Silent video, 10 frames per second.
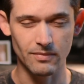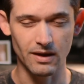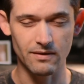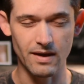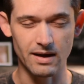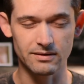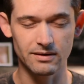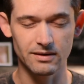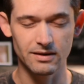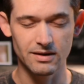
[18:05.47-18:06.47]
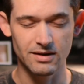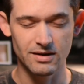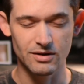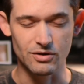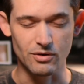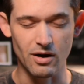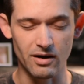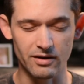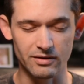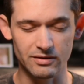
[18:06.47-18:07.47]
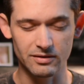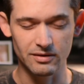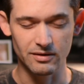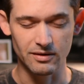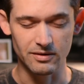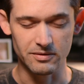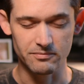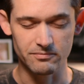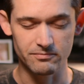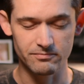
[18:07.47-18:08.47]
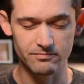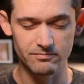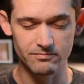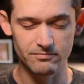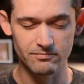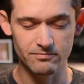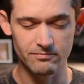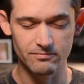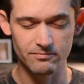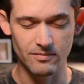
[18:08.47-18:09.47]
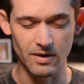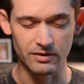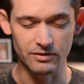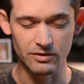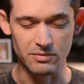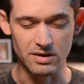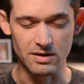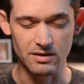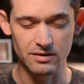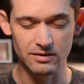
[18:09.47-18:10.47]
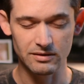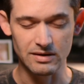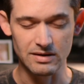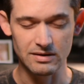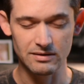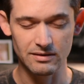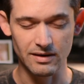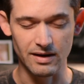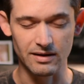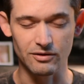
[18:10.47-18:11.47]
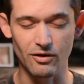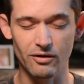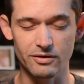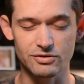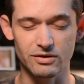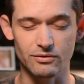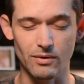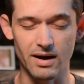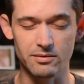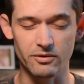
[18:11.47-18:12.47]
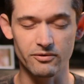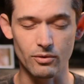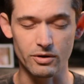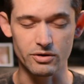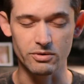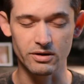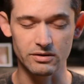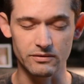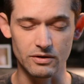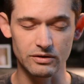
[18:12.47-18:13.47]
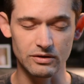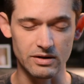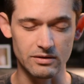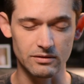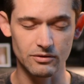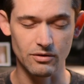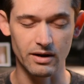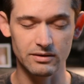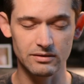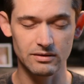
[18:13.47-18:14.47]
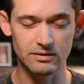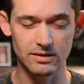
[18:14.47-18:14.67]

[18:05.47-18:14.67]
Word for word: and that you cause um, us to be seen and acknowledged as right before you because of your Son, Christ.